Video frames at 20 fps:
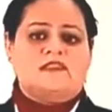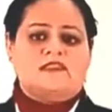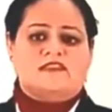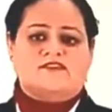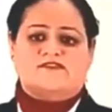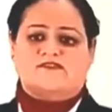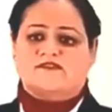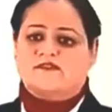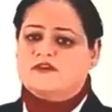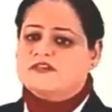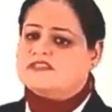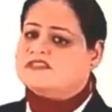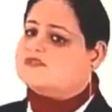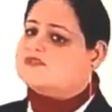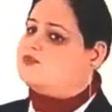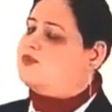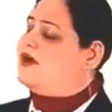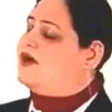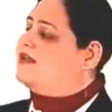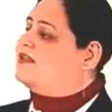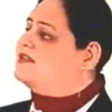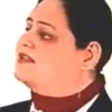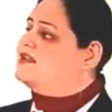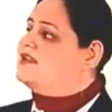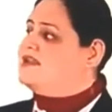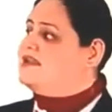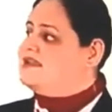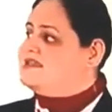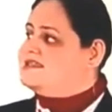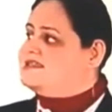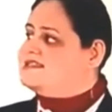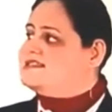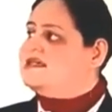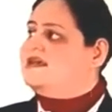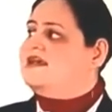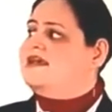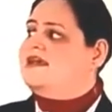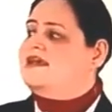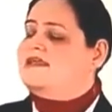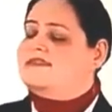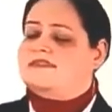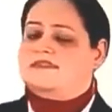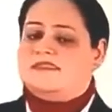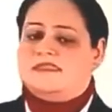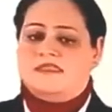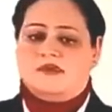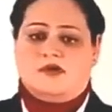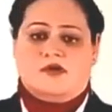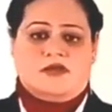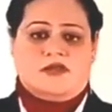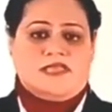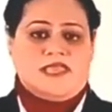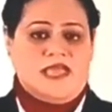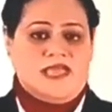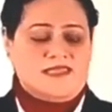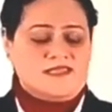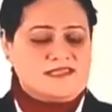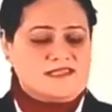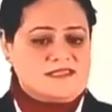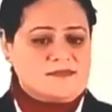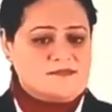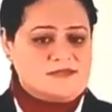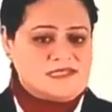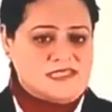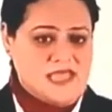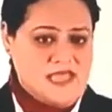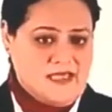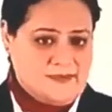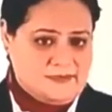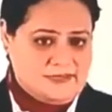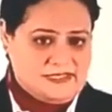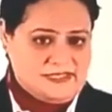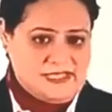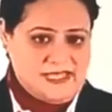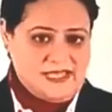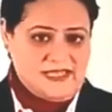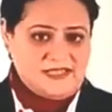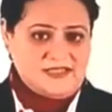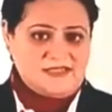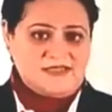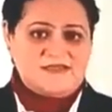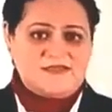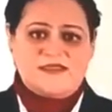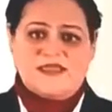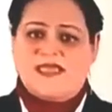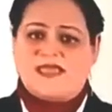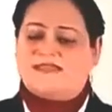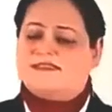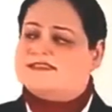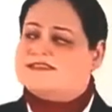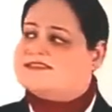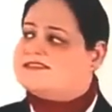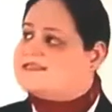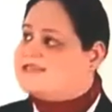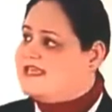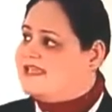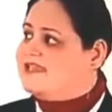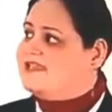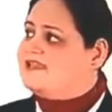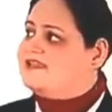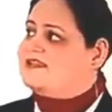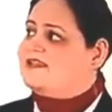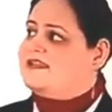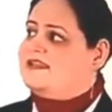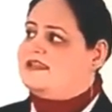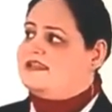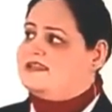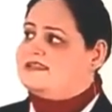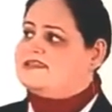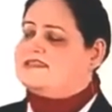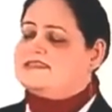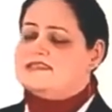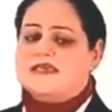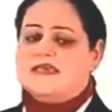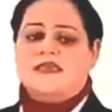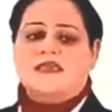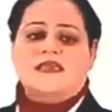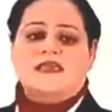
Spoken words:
The first one is the organism's habitat and the second is